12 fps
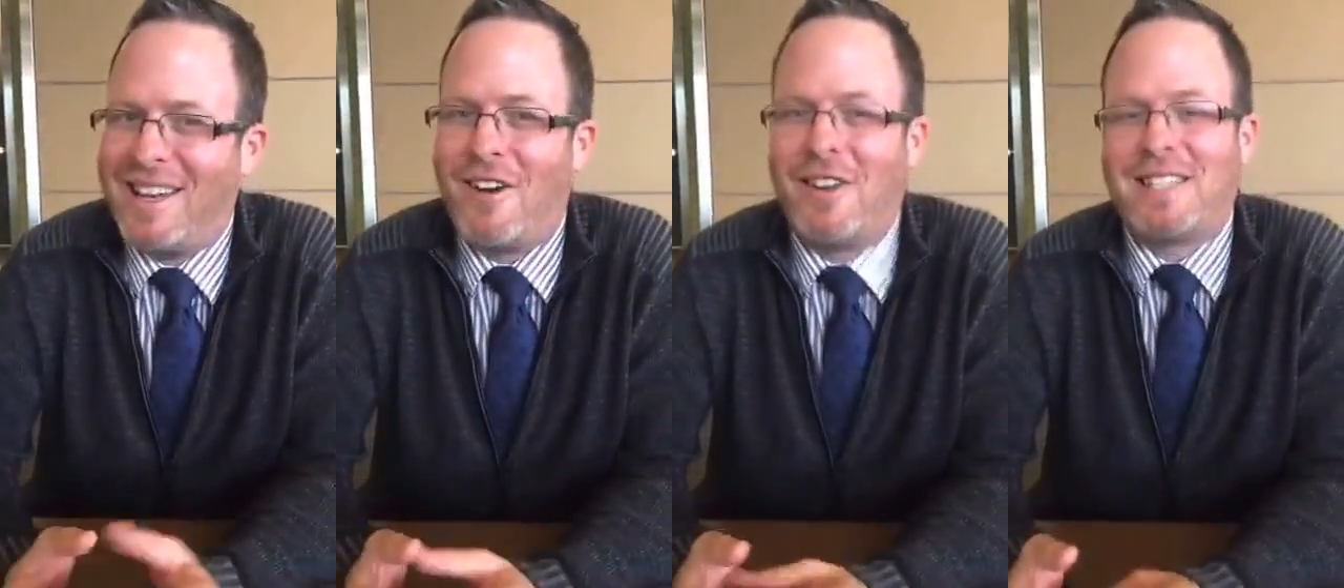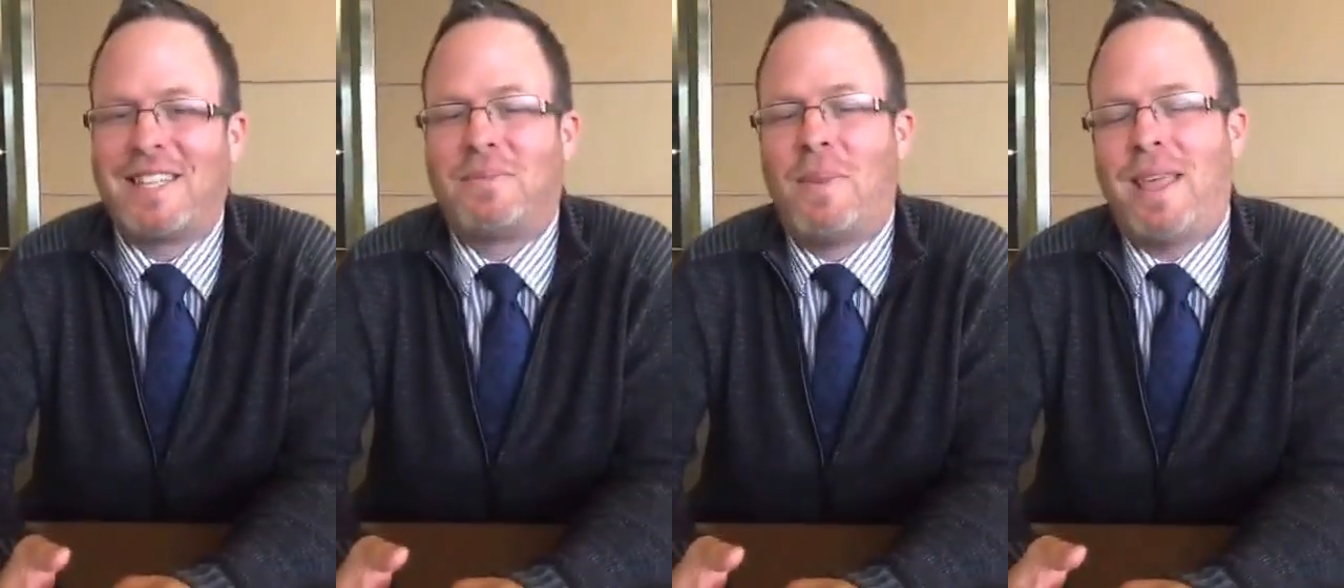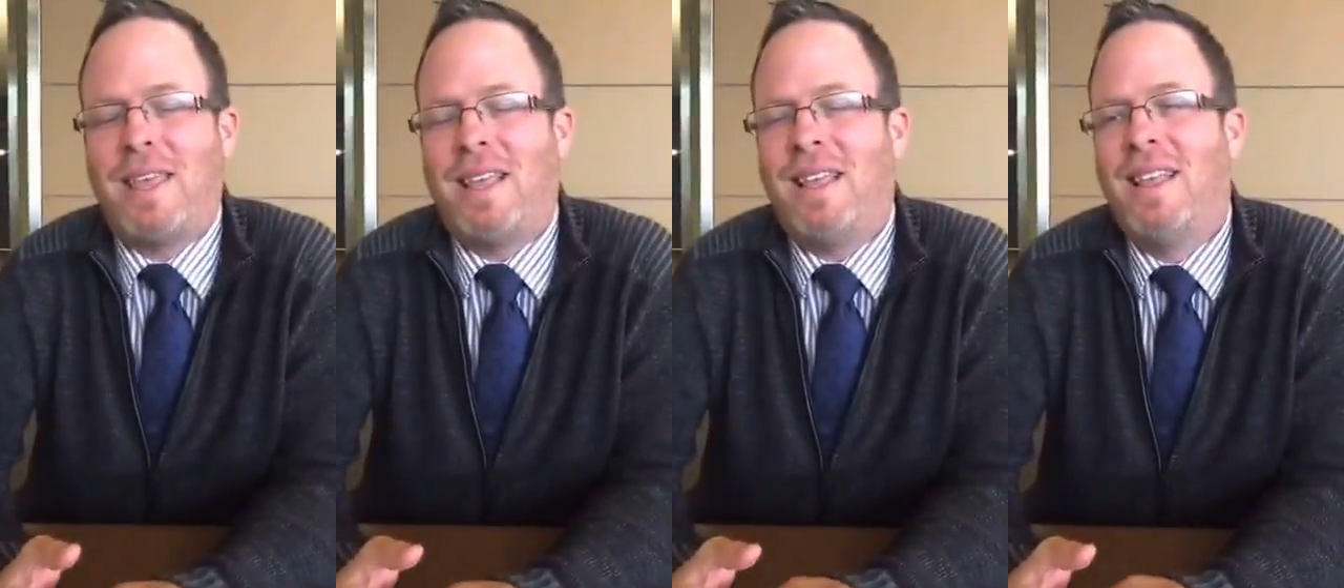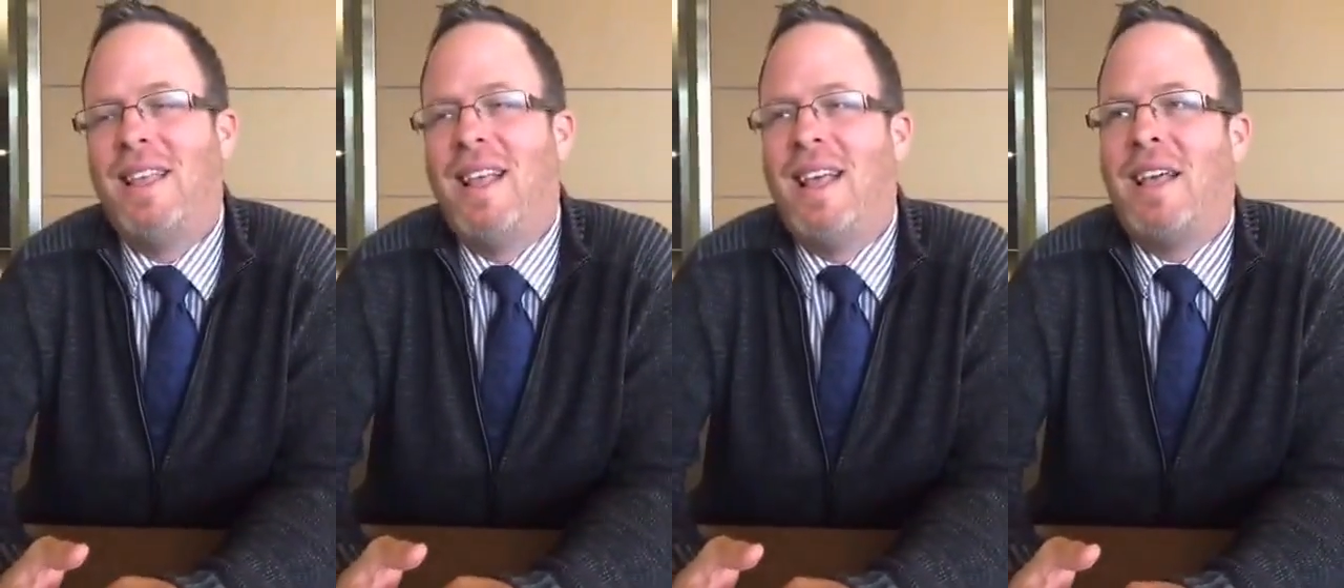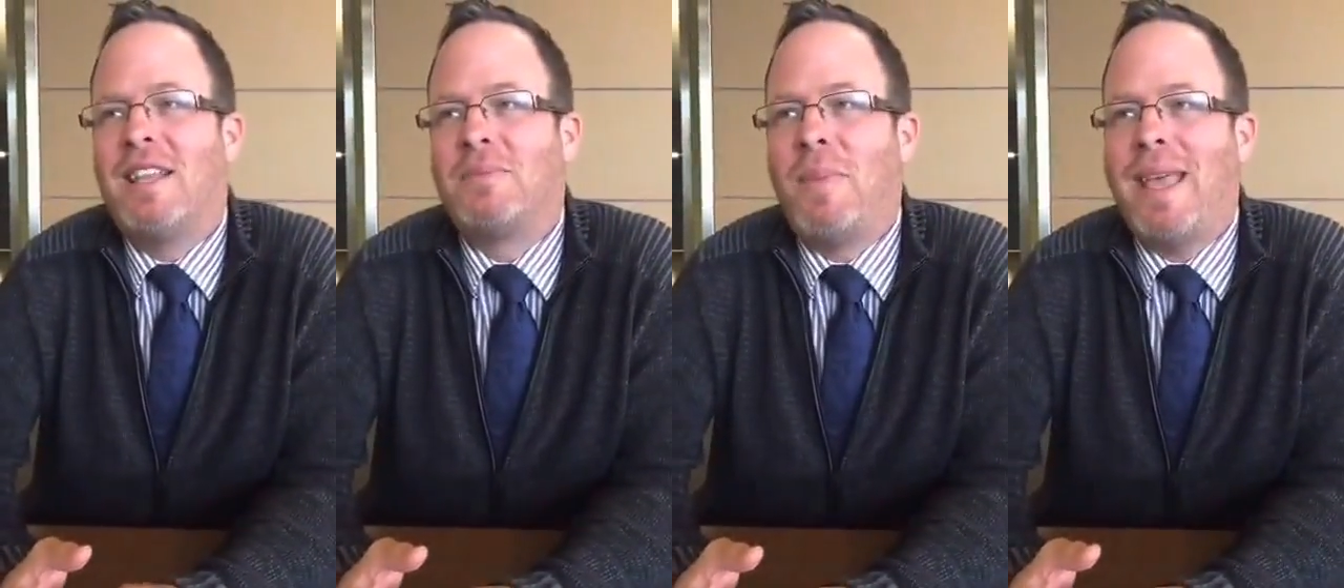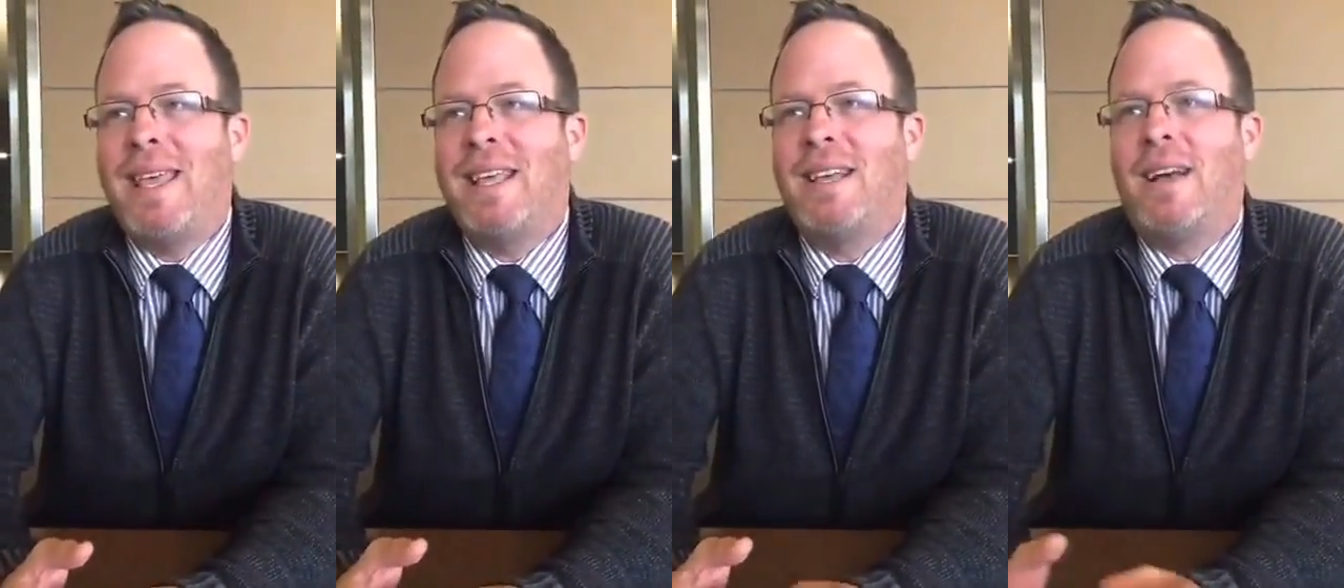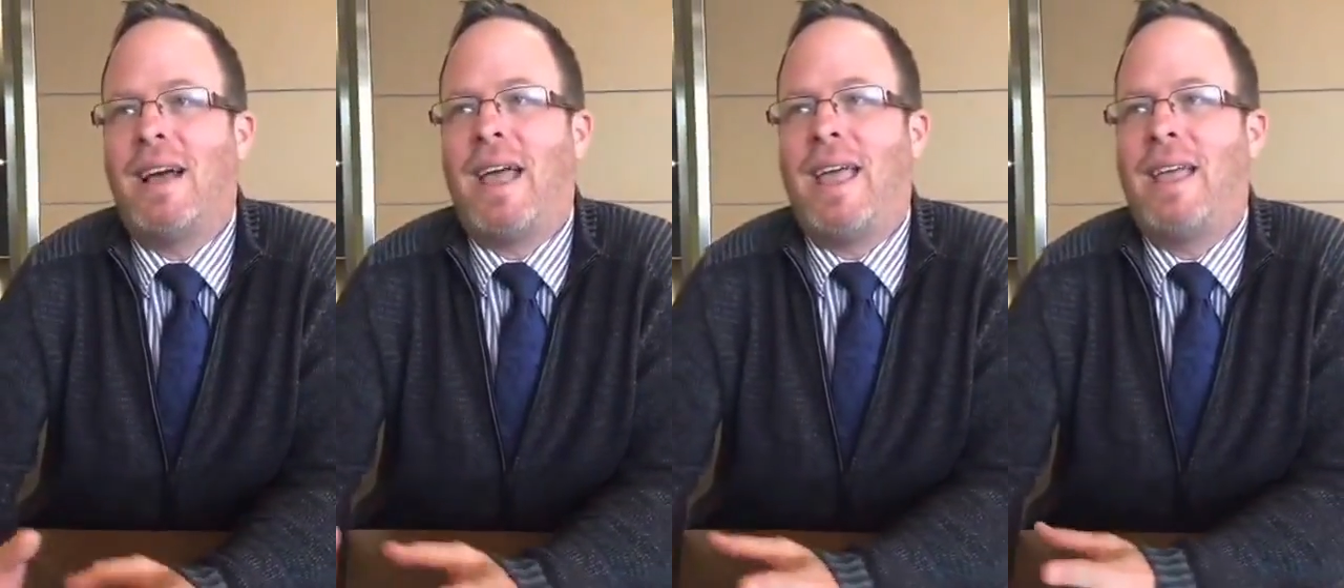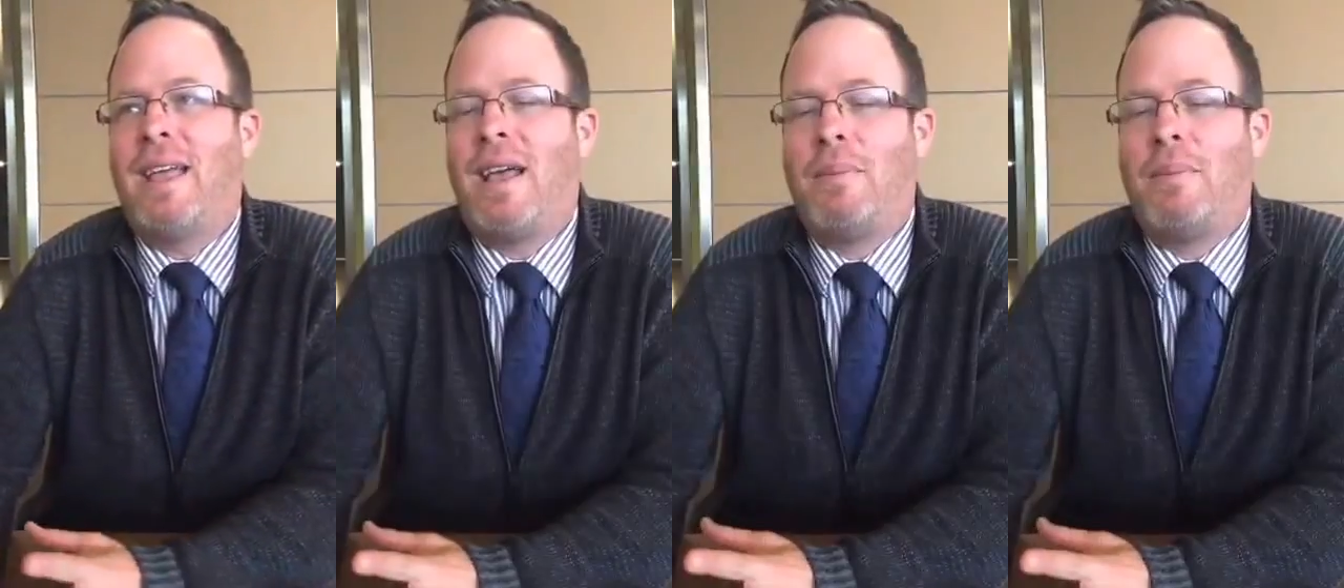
You know, it's it's making it's making a,